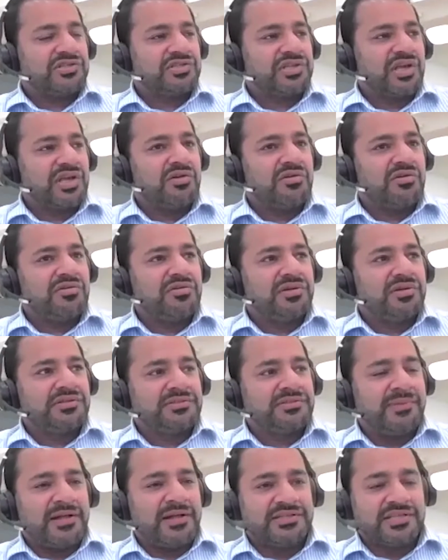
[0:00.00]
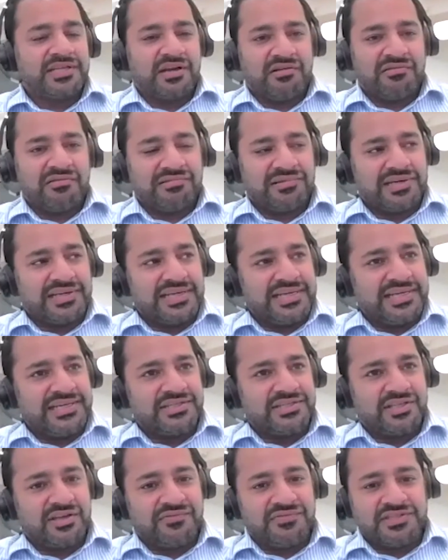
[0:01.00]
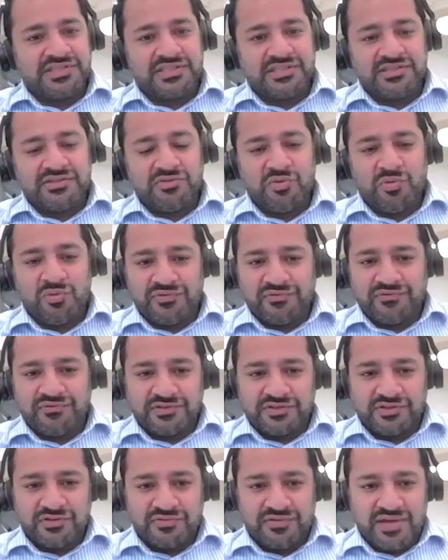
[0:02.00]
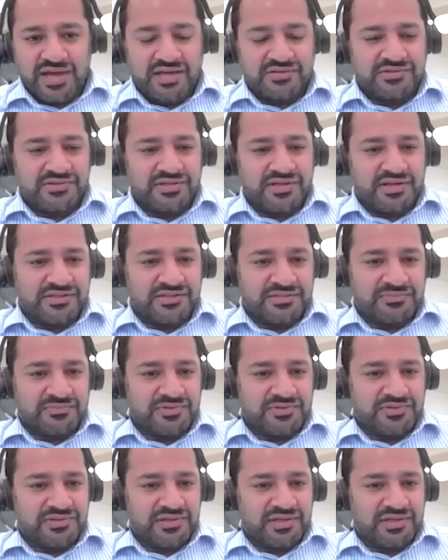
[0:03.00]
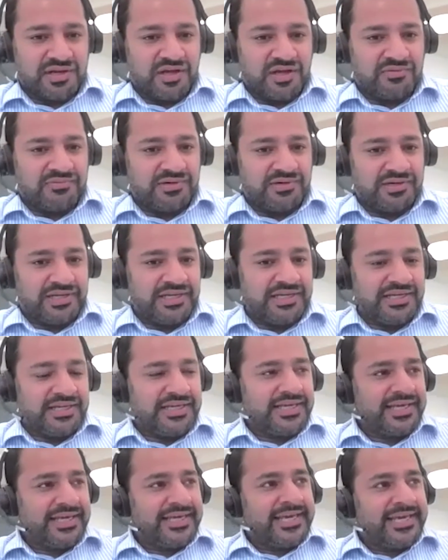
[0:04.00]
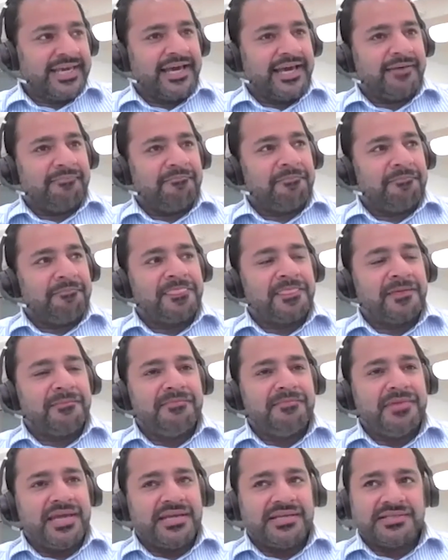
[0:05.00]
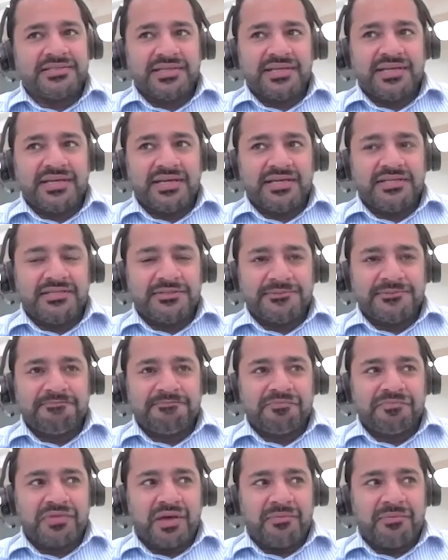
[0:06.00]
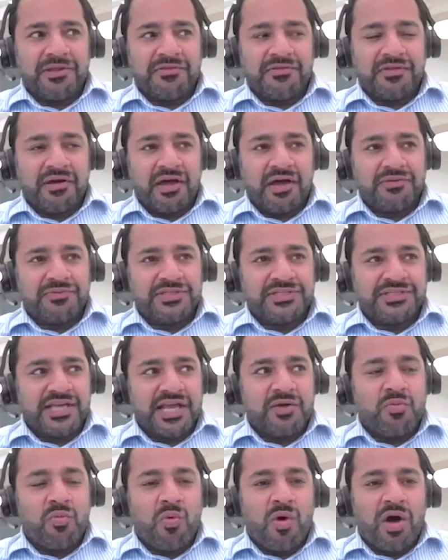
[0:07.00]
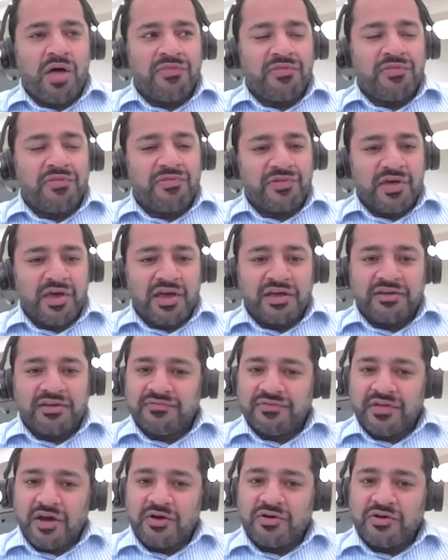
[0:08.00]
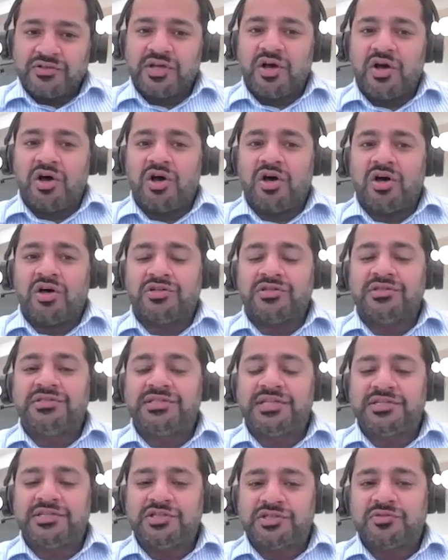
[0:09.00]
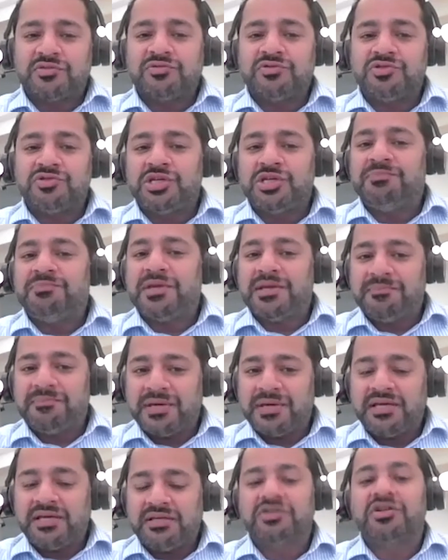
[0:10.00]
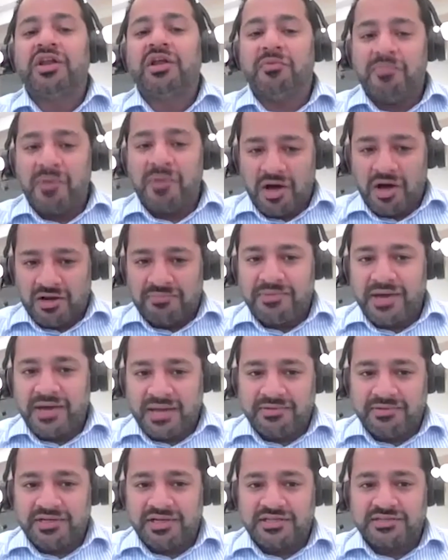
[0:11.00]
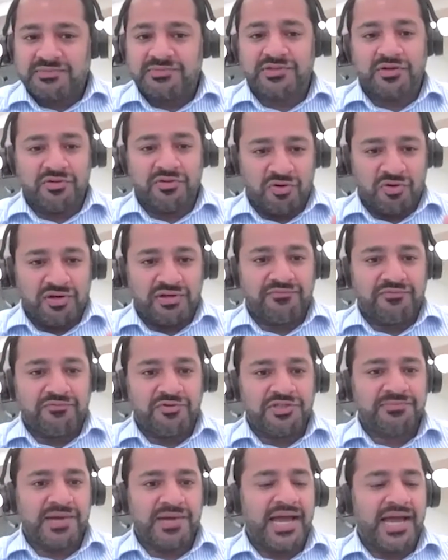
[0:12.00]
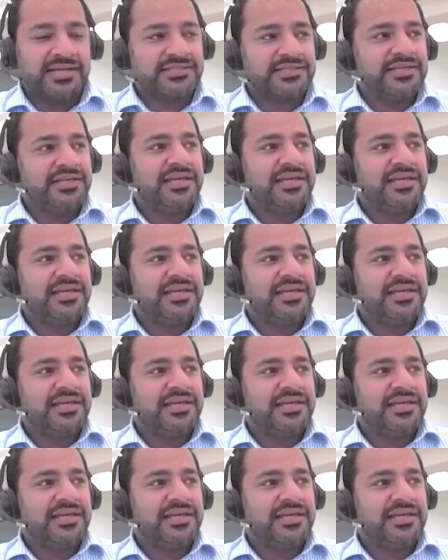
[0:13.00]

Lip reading: So Balti currently services north of 2,000 customers globally. The mix is, I mean, I would say one third of those are digital GPP, global partner payment customers, so non-invoice backed,